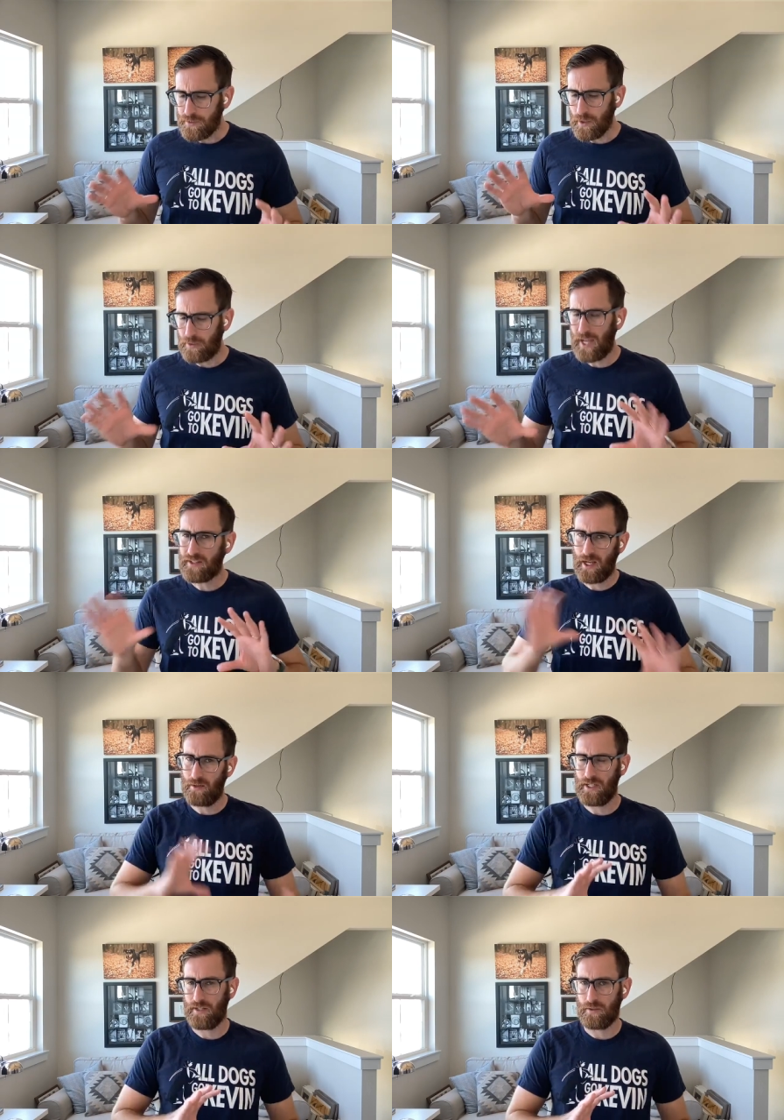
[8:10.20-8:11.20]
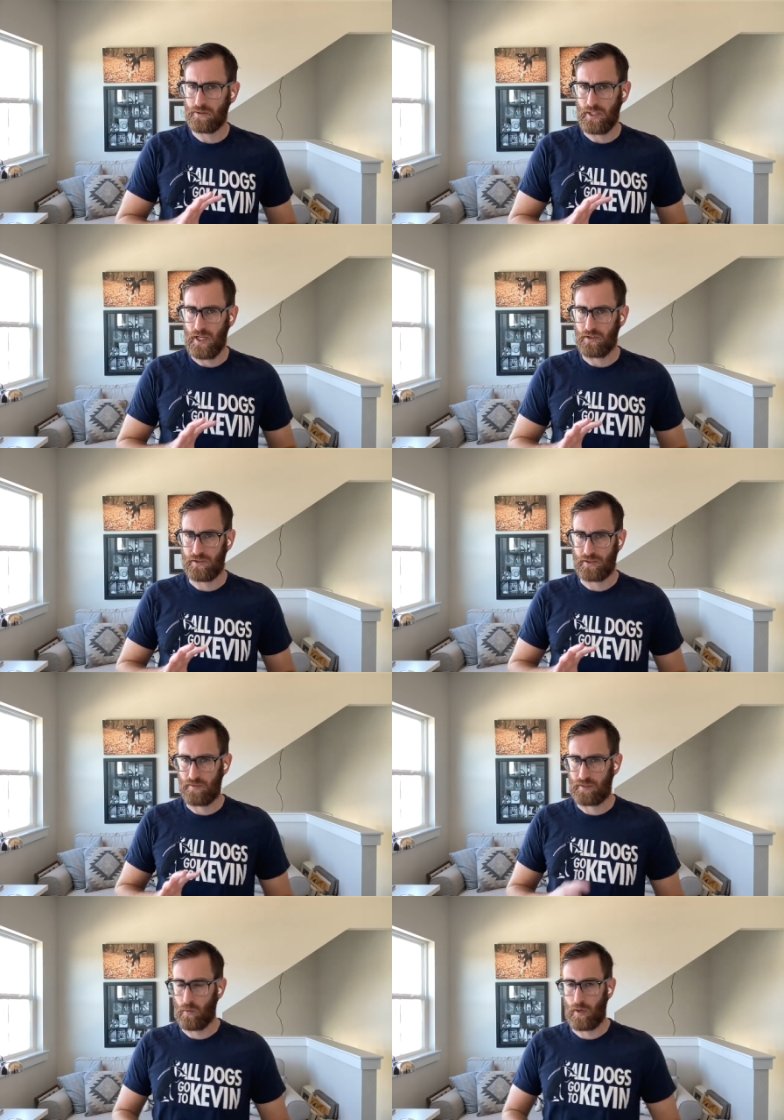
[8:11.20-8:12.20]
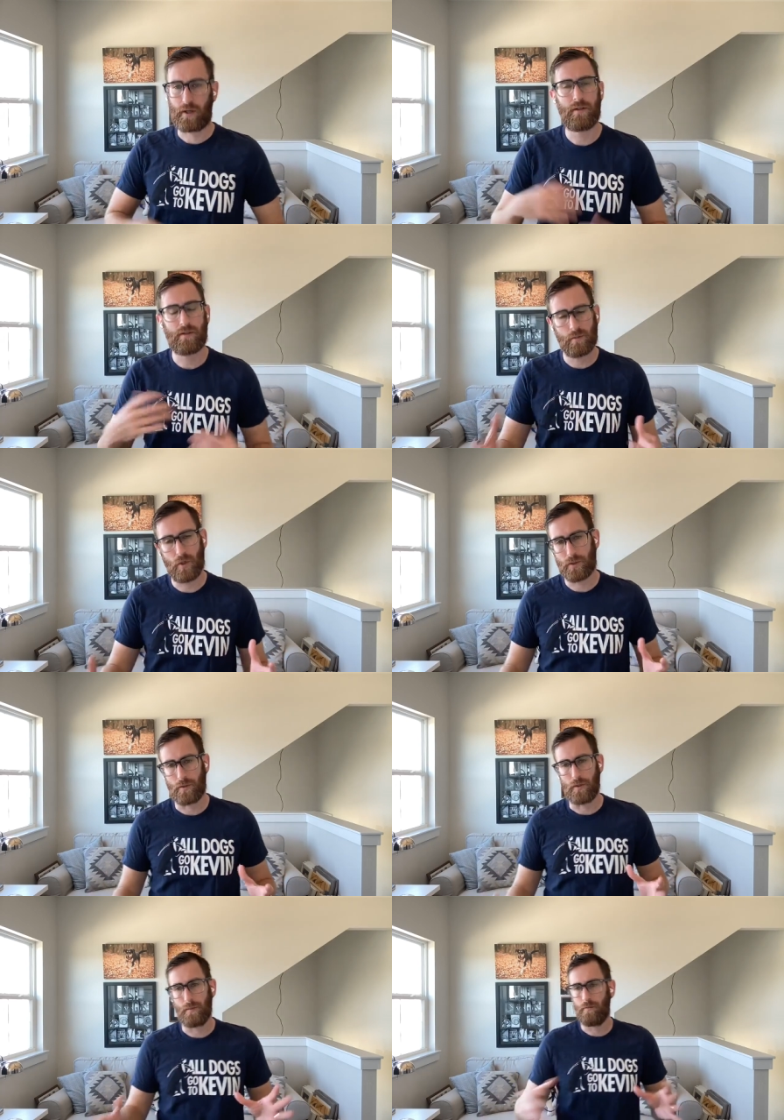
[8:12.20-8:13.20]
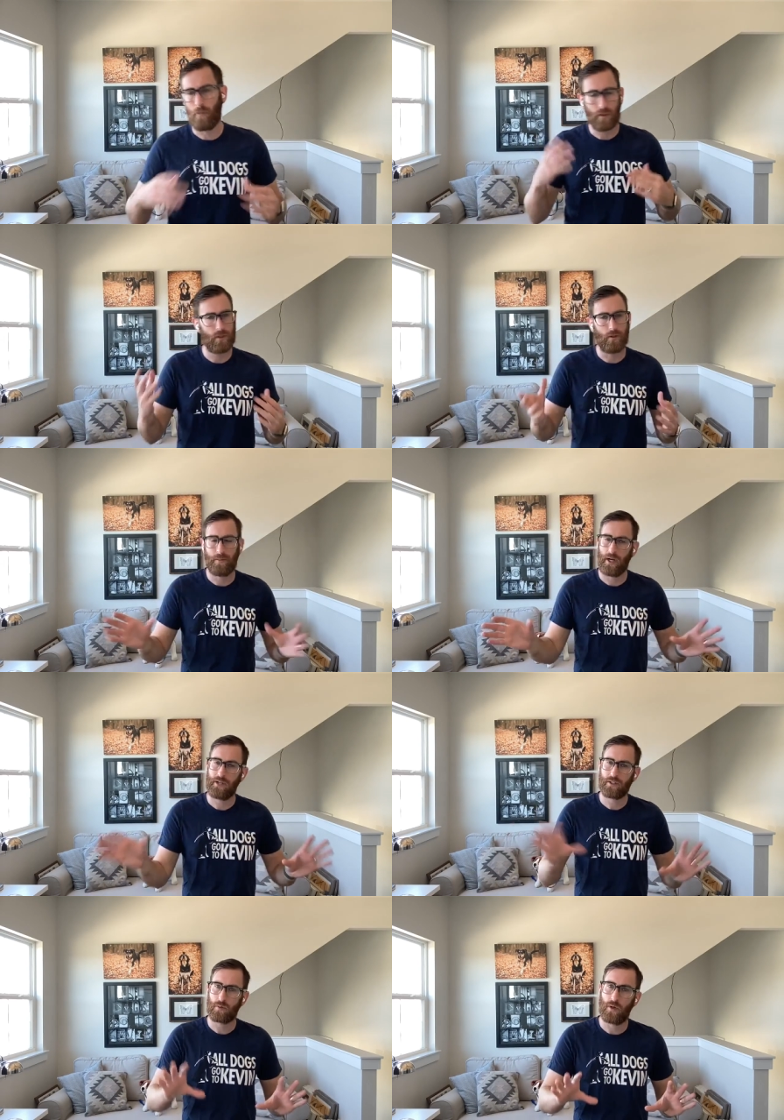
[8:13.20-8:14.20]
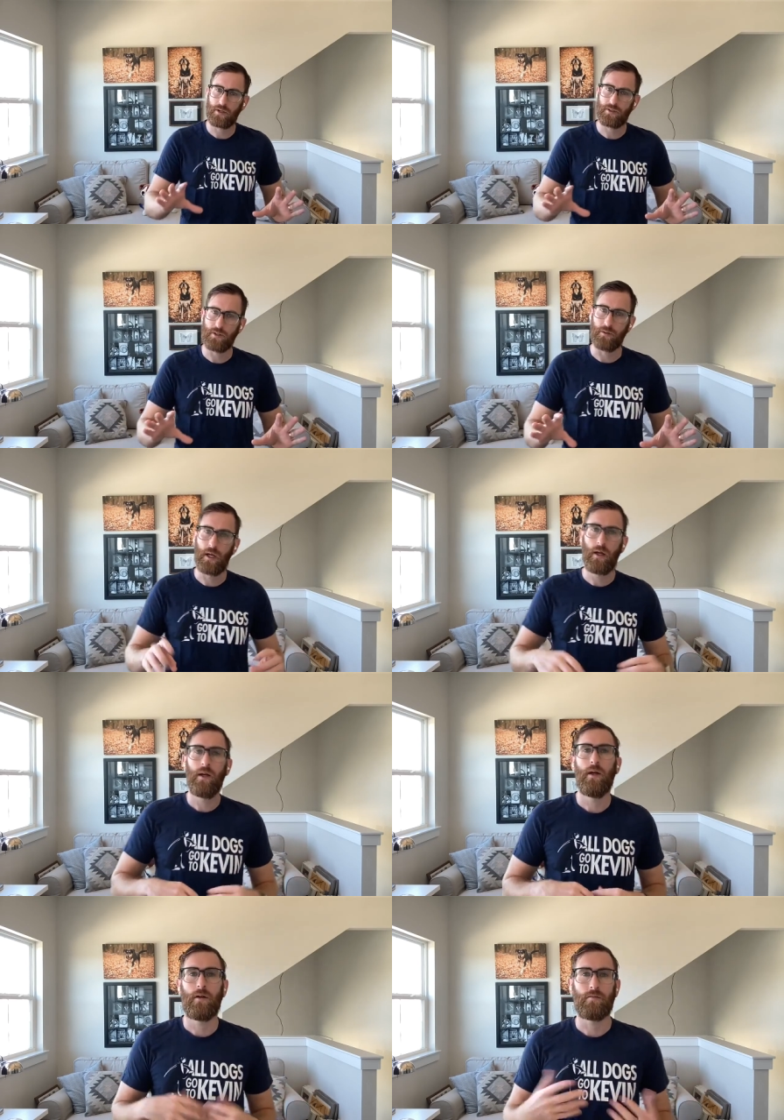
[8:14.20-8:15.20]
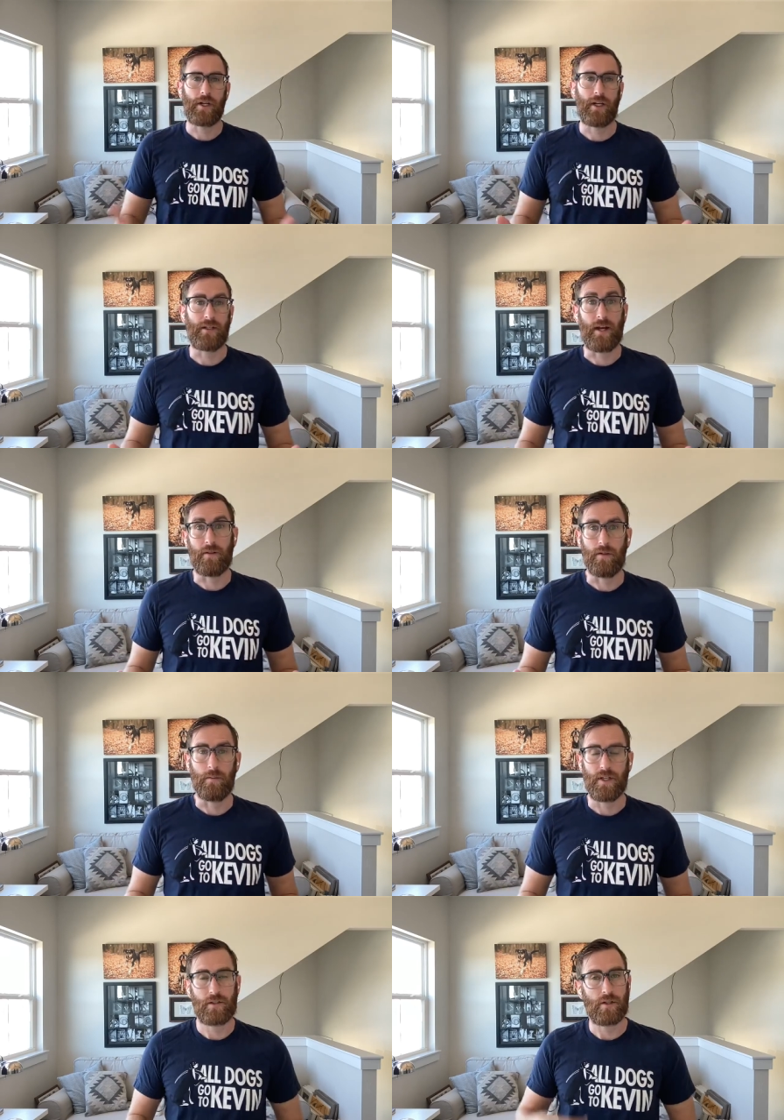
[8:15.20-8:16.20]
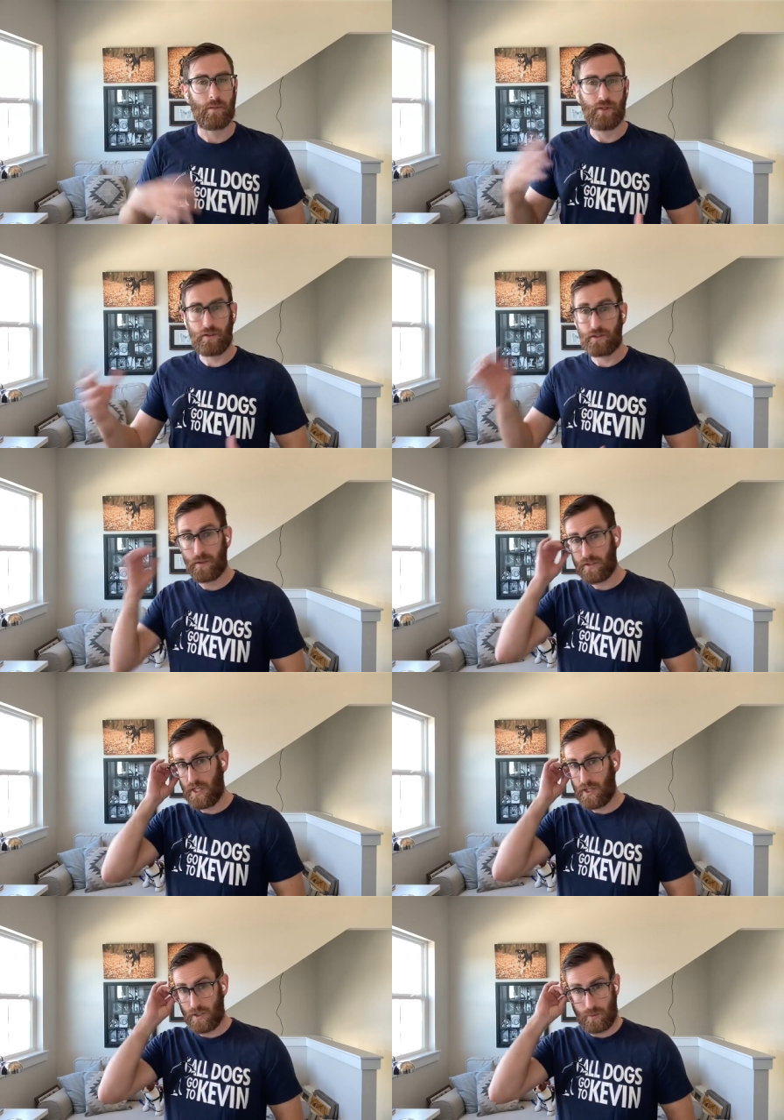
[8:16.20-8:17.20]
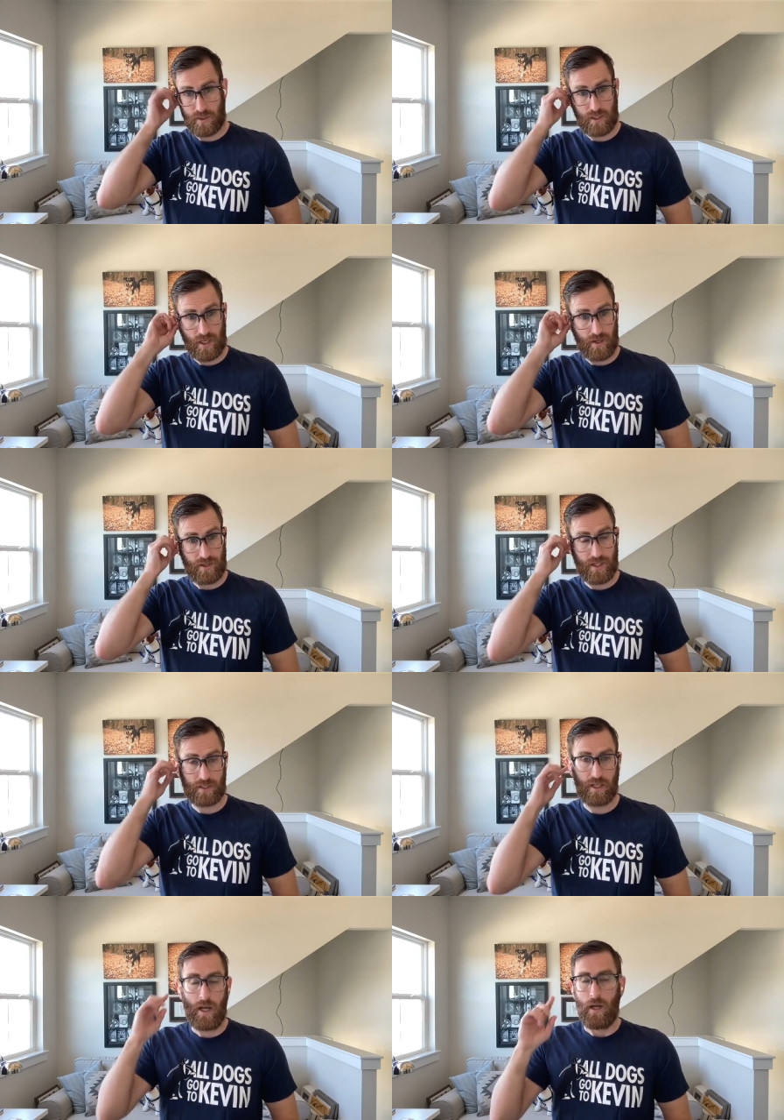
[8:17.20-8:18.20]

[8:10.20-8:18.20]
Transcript: So that's how the association stuff can work. And there's more to it, more to it, but I just wanted to break it down a little bit. So you can build associations with the scary things.